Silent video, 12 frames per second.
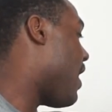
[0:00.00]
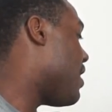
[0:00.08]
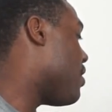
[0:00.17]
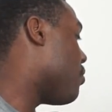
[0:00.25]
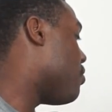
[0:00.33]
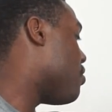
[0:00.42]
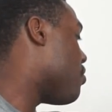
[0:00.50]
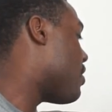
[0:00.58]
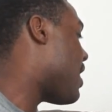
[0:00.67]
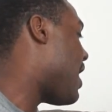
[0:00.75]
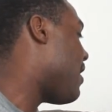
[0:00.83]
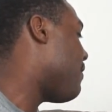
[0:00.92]
and you'll do
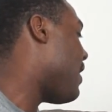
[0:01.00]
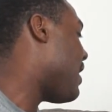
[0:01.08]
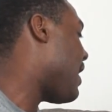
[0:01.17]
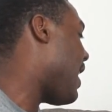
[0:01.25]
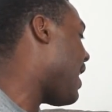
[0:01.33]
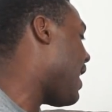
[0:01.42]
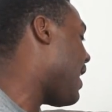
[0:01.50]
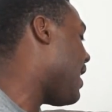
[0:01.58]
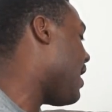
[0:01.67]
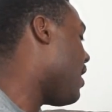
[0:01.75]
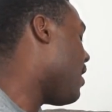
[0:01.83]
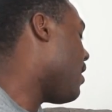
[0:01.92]
kind of a